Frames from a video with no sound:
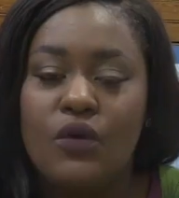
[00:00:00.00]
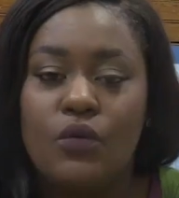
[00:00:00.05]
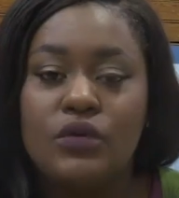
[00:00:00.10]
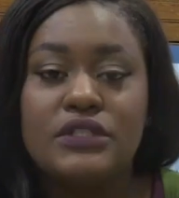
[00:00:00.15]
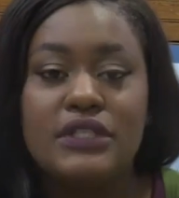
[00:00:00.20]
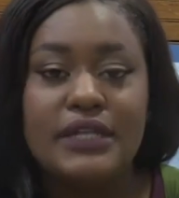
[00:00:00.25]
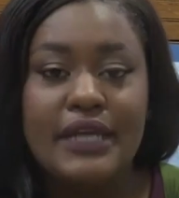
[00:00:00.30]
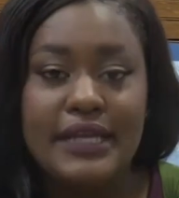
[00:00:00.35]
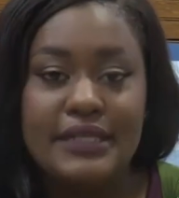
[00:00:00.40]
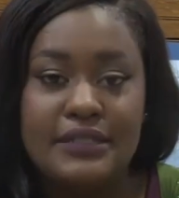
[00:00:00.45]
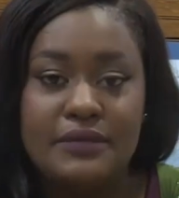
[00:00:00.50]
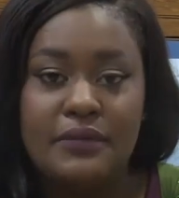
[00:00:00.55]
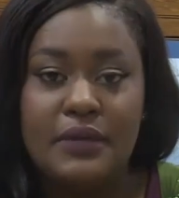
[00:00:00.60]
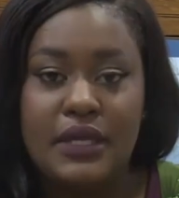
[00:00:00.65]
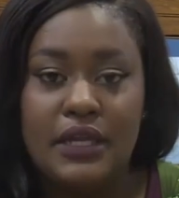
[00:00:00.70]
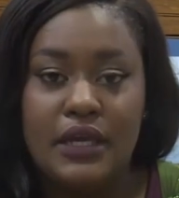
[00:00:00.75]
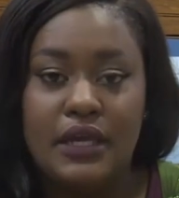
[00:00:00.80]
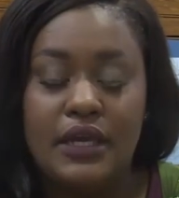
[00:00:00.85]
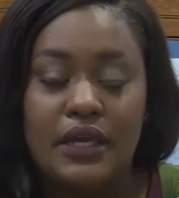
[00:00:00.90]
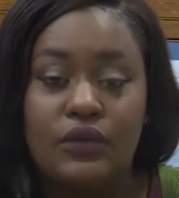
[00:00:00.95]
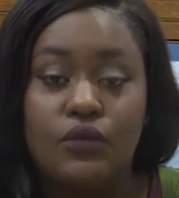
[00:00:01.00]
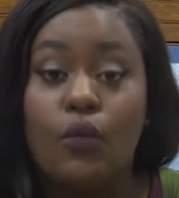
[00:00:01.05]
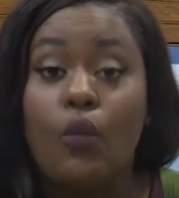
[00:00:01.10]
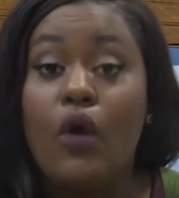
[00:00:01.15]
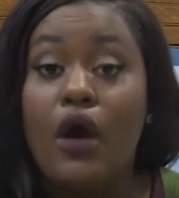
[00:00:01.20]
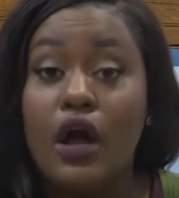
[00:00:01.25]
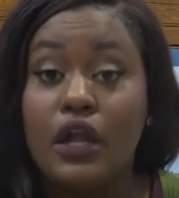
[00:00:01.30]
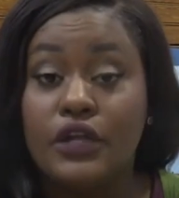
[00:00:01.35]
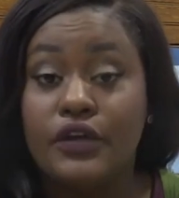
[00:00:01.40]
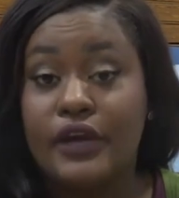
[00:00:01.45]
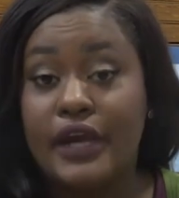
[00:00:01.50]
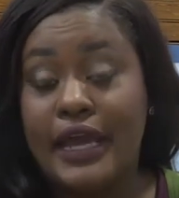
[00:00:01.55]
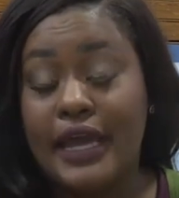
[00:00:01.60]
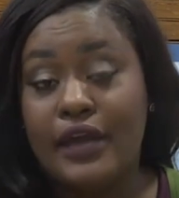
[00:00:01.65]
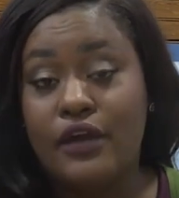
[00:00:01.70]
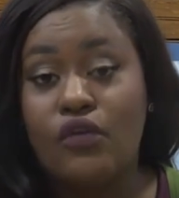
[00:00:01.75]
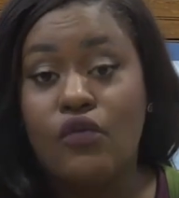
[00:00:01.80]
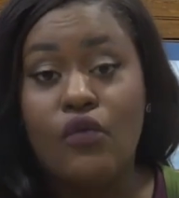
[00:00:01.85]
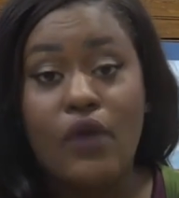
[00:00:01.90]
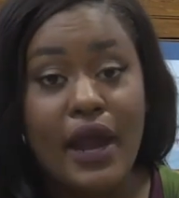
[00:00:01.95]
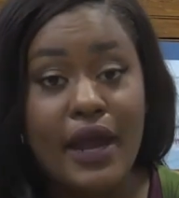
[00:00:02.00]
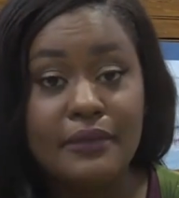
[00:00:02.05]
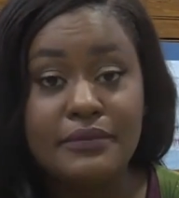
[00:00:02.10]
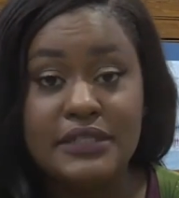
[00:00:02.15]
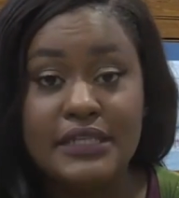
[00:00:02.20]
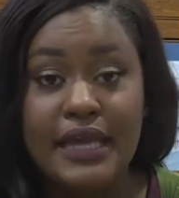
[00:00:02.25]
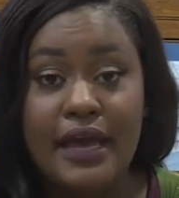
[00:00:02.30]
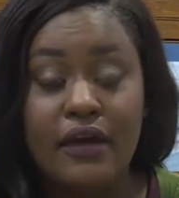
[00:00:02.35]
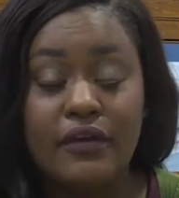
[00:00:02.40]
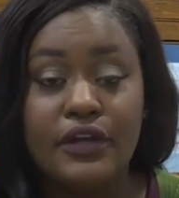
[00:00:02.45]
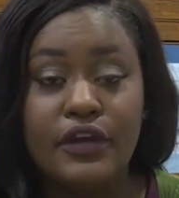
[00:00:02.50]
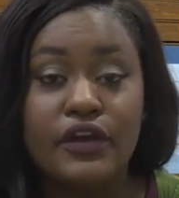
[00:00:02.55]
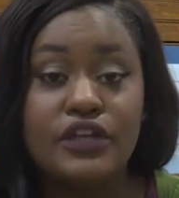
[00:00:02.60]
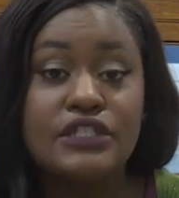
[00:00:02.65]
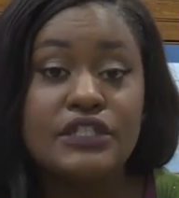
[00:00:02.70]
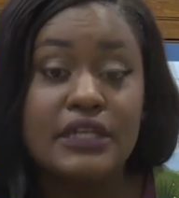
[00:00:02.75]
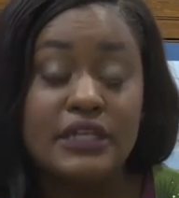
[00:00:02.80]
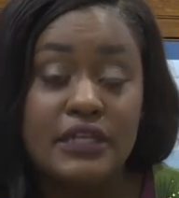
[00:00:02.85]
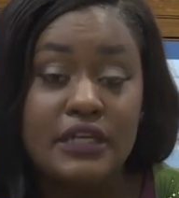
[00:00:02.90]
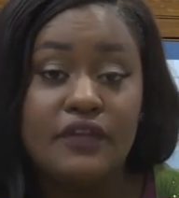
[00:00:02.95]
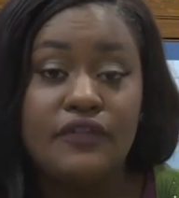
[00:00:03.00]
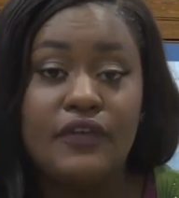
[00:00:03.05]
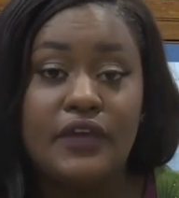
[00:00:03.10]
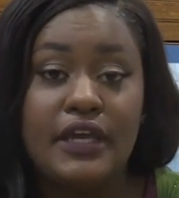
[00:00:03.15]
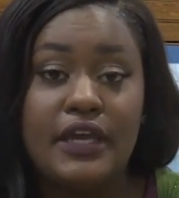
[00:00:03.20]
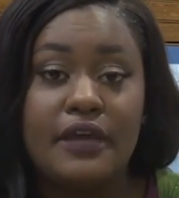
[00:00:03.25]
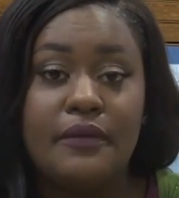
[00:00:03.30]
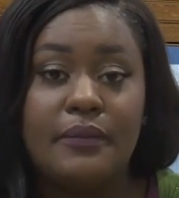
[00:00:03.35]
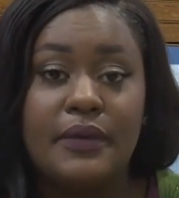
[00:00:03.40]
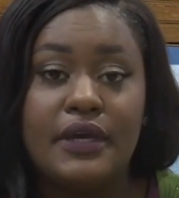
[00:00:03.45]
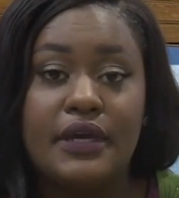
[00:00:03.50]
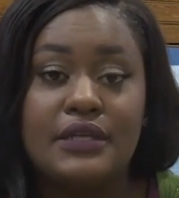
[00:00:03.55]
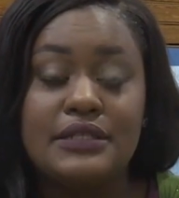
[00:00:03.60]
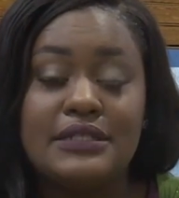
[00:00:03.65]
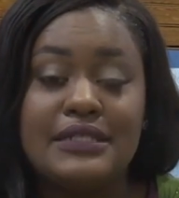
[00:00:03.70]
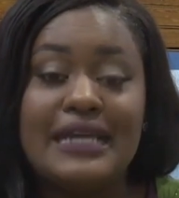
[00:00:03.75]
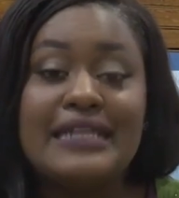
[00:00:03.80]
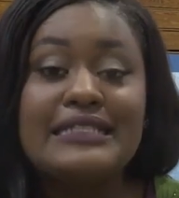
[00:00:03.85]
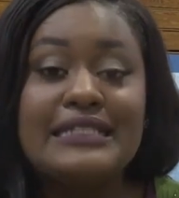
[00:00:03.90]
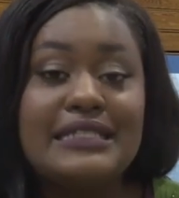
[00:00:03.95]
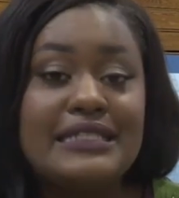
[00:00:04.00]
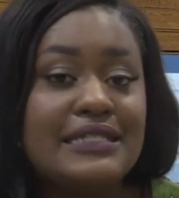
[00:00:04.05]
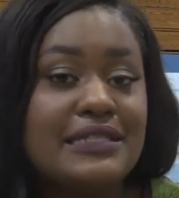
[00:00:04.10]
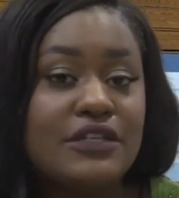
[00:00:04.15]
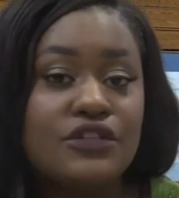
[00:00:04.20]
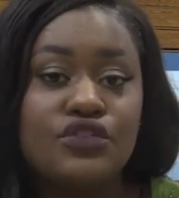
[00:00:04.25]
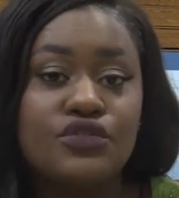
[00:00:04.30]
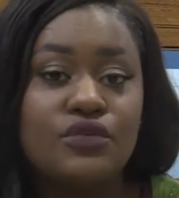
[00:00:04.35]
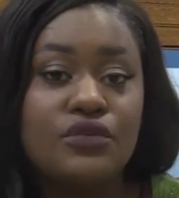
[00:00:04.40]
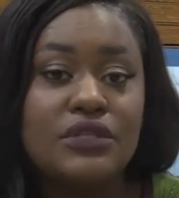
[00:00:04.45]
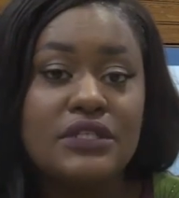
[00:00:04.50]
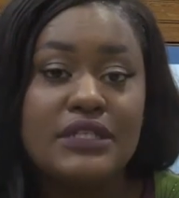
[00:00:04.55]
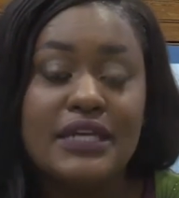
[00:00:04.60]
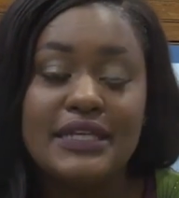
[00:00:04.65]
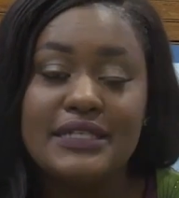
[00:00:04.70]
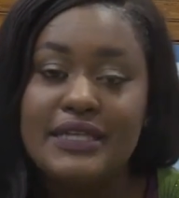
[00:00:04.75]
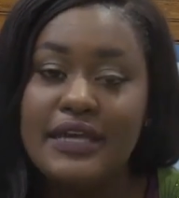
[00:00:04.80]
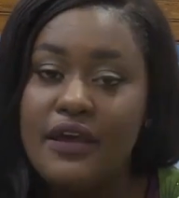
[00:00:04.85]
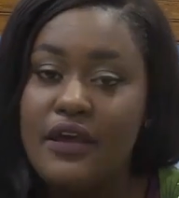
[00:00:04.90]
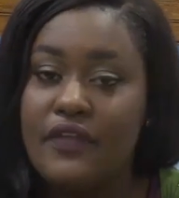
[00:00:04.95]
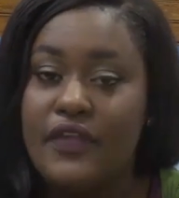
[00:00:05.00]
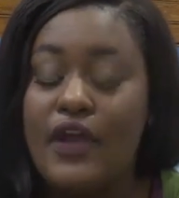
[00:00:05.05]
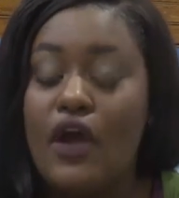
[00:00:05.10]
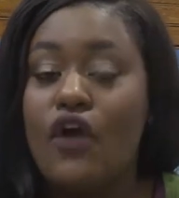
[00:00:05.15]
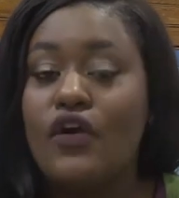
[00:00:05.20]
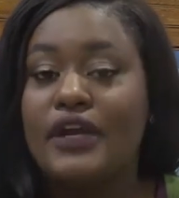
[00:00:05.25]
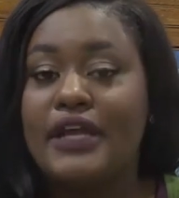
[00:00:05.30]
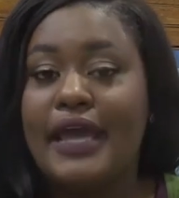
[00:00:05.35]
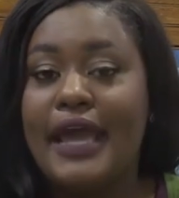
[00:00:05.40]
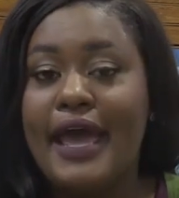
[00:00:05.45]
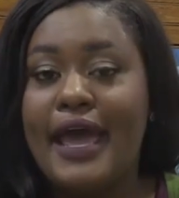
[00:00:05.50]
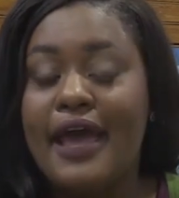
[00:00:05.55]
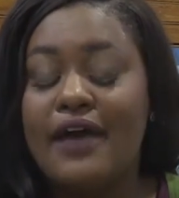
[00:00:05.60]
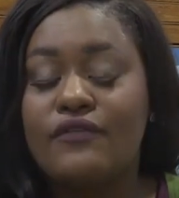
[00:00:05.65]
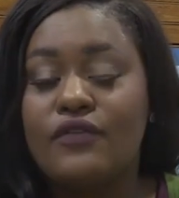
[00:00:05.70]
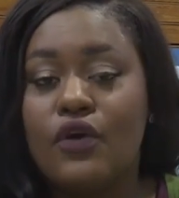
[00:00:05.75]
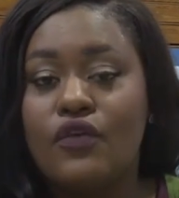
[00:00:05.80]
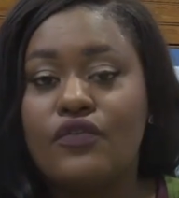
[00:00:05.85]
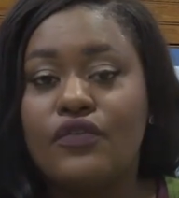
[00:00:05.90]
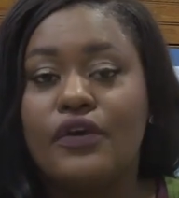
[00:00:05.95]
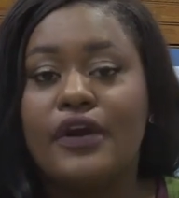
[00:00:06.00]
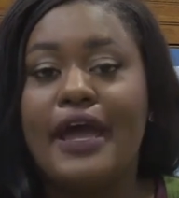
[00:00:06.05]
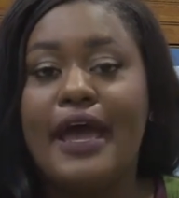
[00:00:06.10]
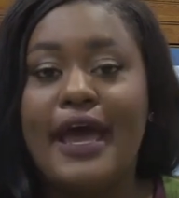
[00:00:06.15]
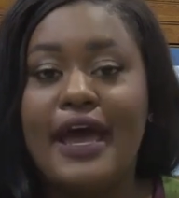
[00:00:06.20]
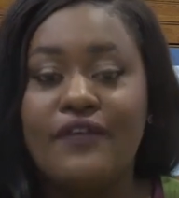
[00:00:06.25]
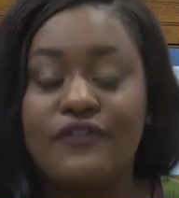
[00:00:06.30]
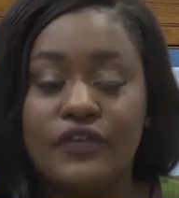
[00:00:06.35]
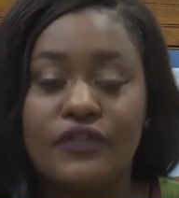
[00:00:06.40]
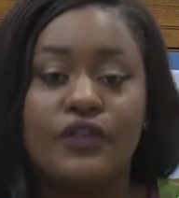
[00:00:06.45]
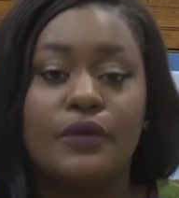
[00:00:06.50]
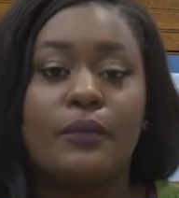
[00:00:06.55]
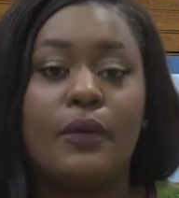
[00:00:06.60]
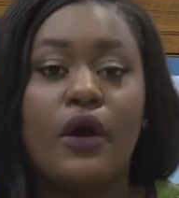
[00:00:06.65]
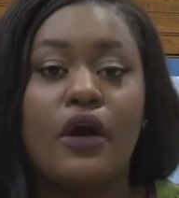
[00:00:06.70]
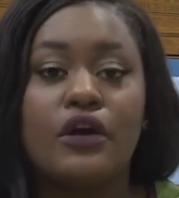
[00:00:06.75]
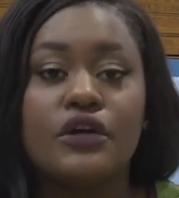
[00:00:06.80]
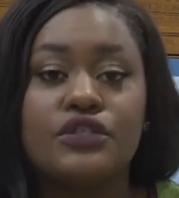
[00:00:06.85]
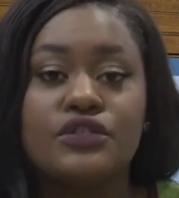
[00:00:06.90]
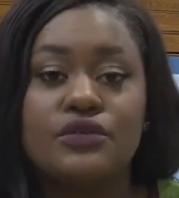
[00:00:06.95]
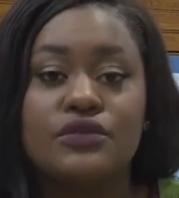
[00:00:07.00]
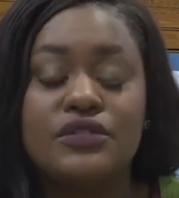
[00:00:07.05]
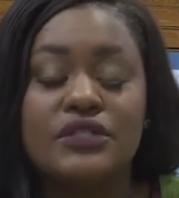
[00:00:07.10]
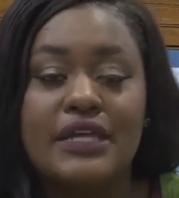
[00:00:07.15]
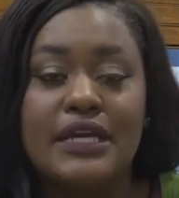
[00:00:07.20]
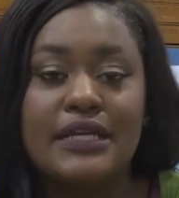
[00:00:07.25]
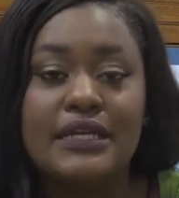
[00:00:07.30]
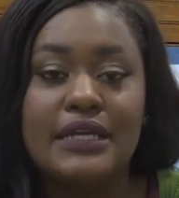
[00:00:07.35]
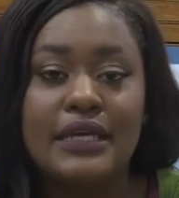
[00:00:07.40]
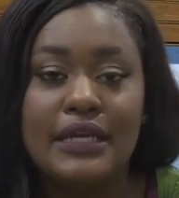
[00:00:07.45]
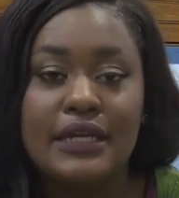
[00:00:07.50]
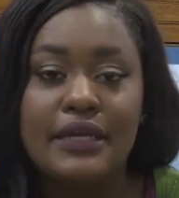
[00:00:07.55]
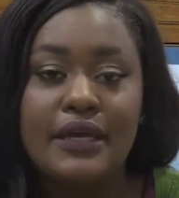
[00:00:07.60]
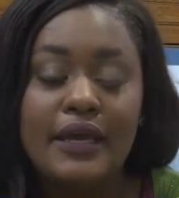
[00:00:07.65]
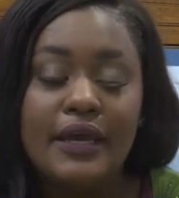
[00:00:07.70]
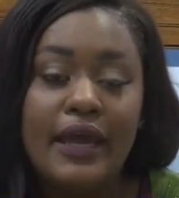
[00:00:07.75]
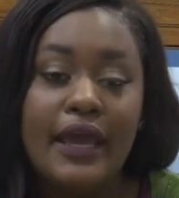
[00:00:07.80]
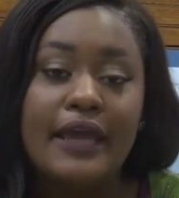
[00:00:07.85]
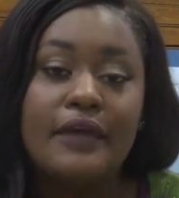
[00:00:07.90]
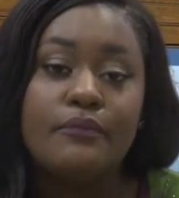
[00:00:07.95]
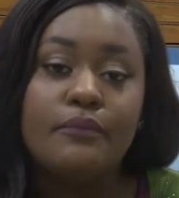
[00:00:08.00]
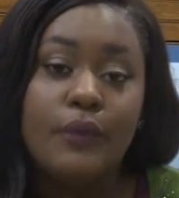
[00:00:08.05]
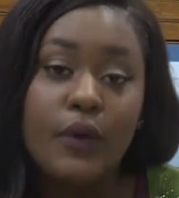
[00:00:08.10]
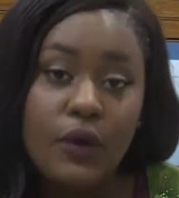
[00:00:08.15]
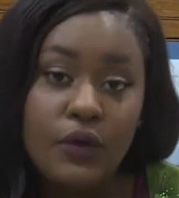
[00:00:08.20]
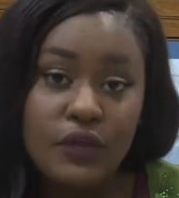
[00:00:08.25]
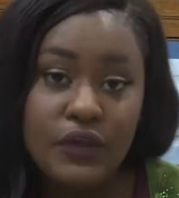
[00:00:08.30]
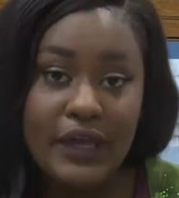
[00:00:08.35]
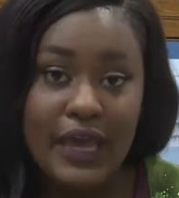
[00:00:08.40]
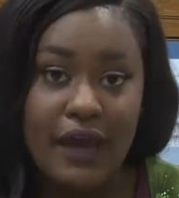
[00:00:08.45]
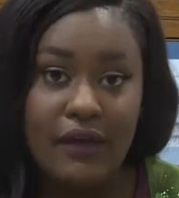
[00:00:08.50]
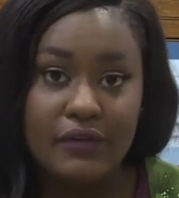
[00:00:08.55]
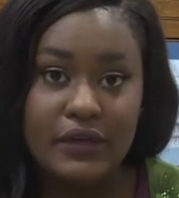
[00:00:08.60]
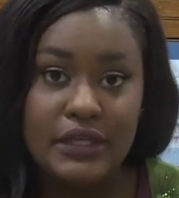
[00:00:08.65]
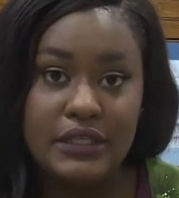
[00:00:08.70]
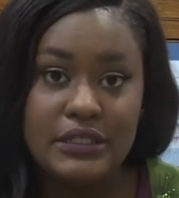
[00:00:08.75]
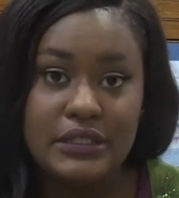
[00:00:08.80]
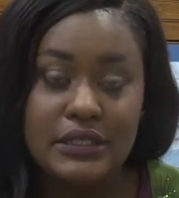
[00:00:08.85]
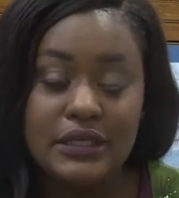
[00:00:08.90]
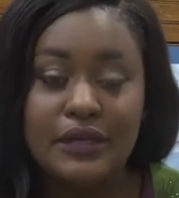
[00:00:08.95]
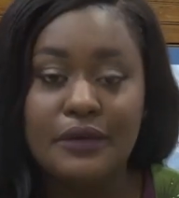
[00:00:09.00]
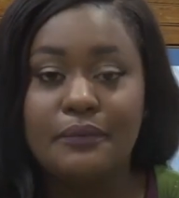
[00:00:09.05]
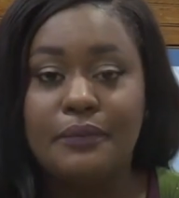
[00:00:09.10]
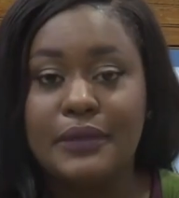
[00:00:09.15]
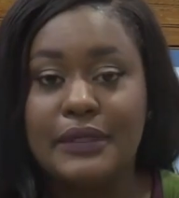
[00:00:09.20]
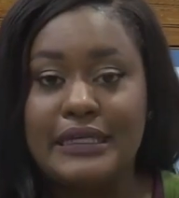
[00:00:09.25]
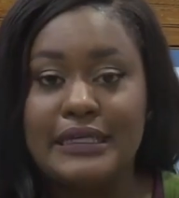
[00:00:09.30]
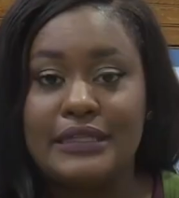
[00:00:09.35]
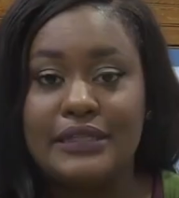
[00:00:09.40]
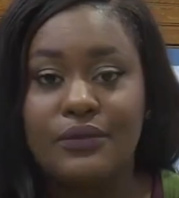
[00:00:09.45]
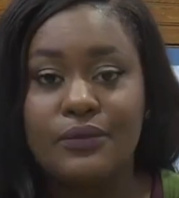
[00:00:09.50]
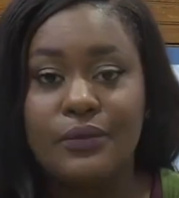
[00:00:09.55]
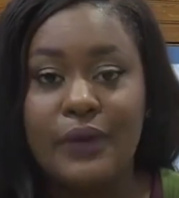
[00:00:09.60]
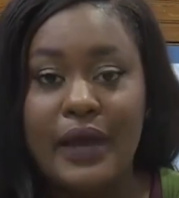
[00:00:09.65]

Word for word: Well, tonight's meeting in Waller and Grimes County are significant because Texas Central says they already have over half of the parcels they need in both counties to complete the